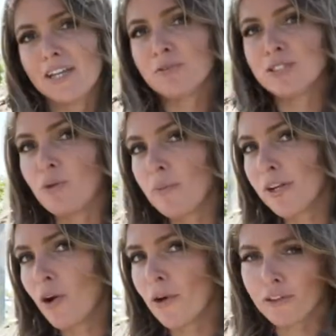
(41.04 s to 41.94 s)
It was a
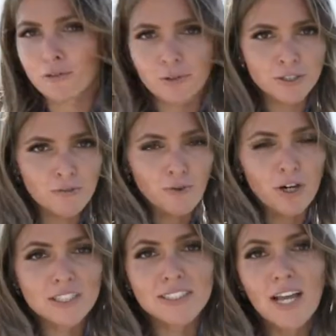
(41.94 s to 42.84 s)
woman going through a
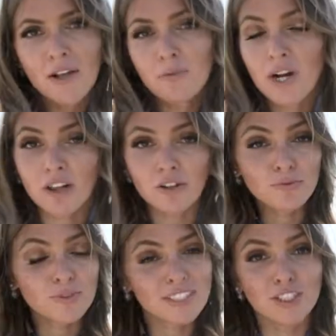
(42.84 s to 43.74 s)
divorce. What I
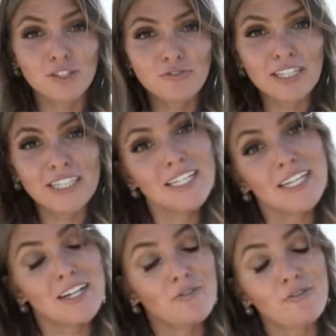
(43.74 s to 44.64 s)
learned was that she really
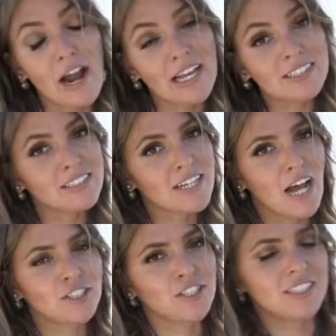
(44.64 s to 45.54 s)
needed a friend,
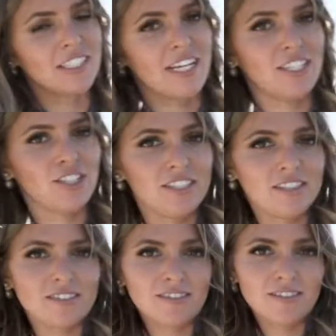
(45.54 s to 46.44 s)
not just an agent.
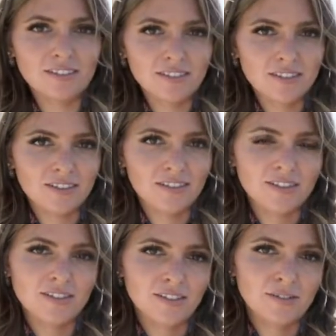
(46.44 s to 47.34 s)
What do you love about
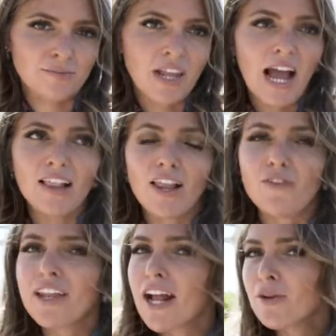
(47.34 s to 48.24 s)
working at Elliman? I
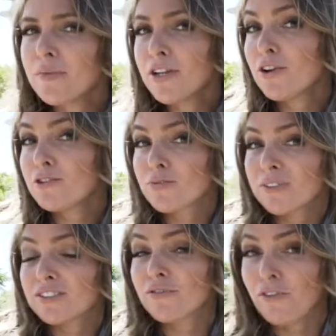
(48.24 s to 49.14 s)
love that Elliman knows
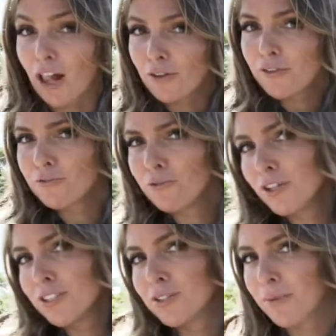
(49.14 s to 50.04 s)
when to follow the
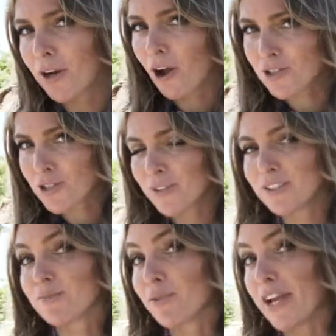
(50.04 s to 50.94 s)
rules, but also when
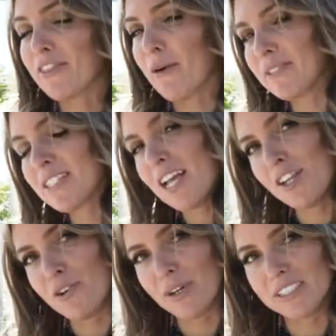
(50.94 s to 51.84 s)
to break them and set
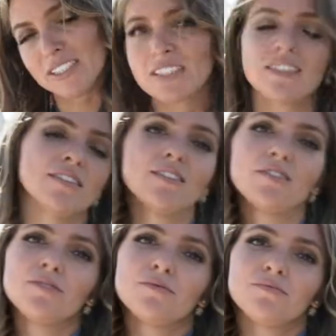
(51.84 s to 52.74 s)
new ones. If you had
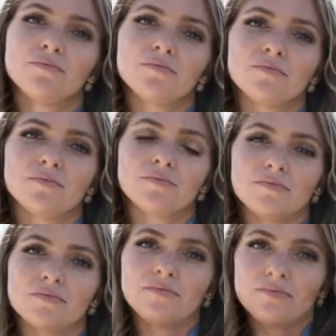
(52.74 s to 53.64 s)
to choose a career other
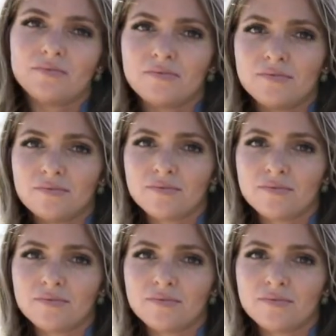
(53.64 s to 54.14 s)
than real estate,